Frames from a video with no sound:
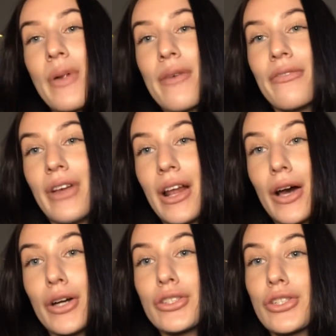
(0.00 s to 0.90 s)
filler
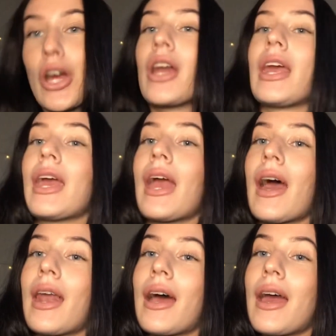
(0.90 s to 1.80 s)
journey, and
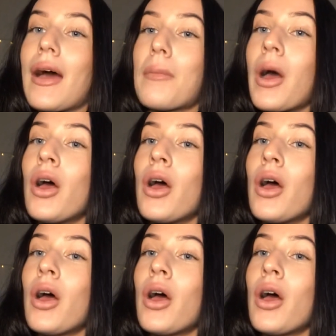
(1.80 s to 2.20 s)
I am